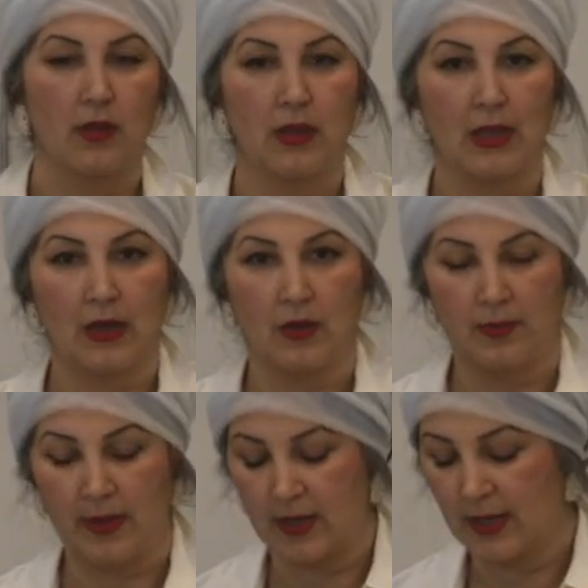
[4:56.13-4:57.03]

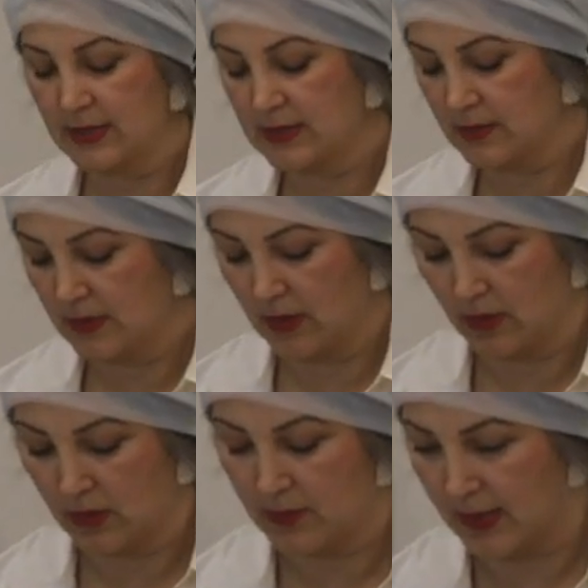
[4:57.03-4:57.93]
yellow part,
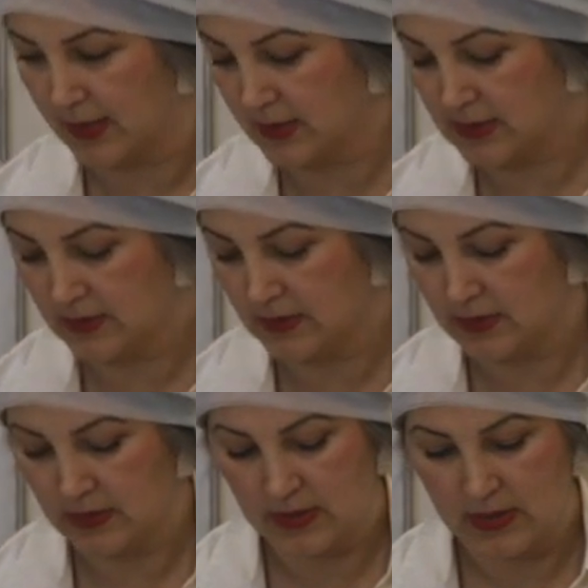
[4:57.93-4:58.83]
yolk part,
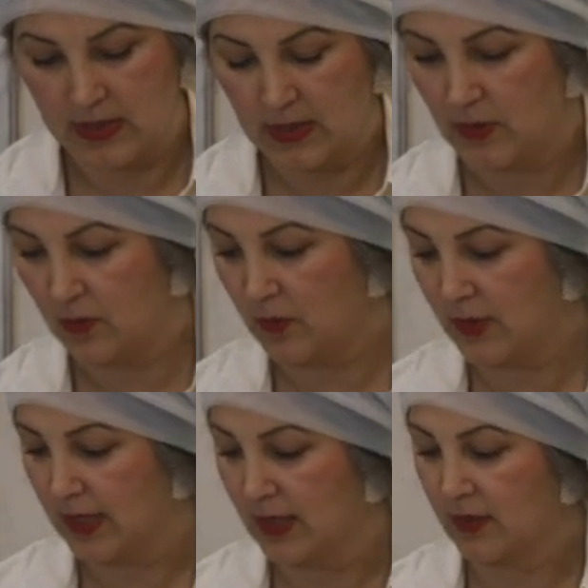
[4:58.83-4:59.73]

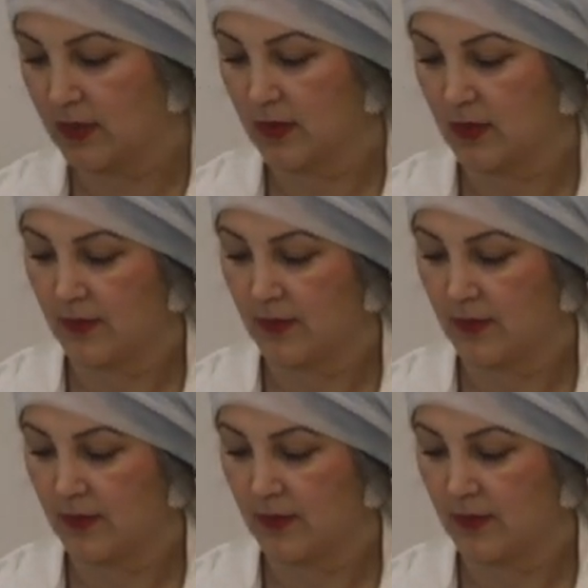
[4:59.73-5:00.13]
with